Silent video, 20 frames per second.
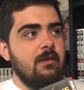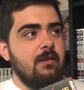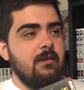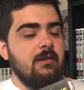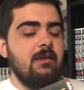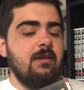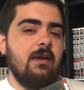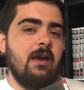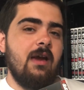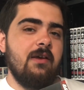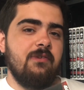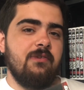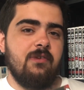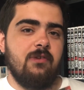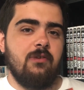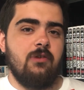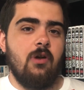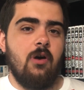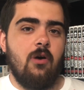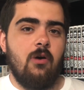Yes
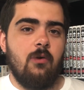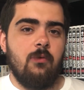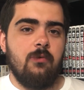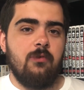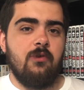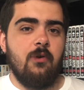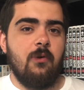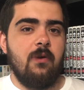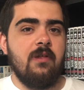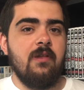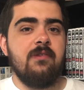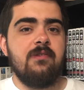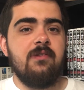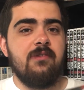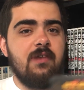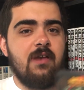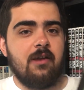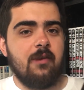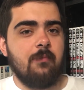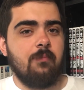and no. So this
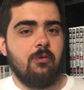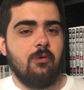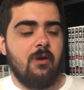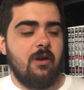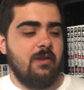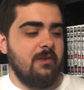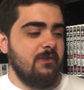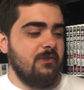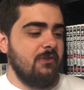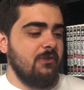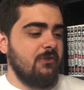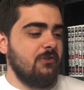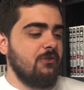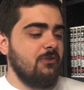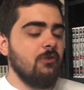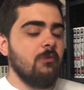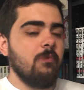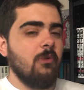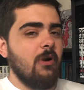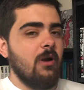is out of print. This is
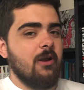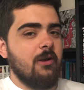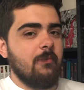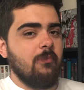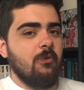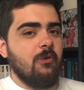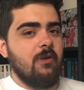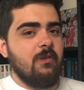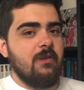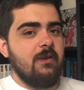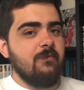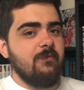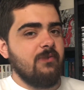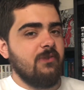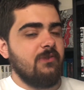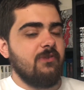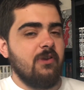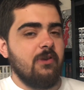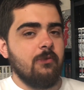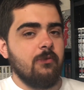super out of print. Even
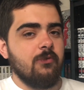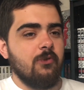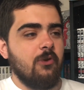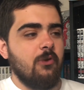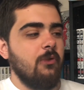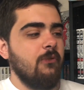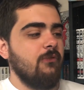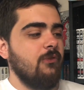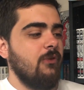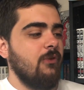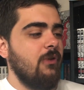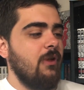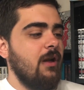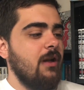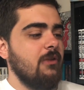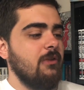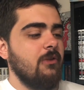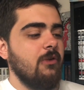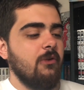the singles are going for a lot.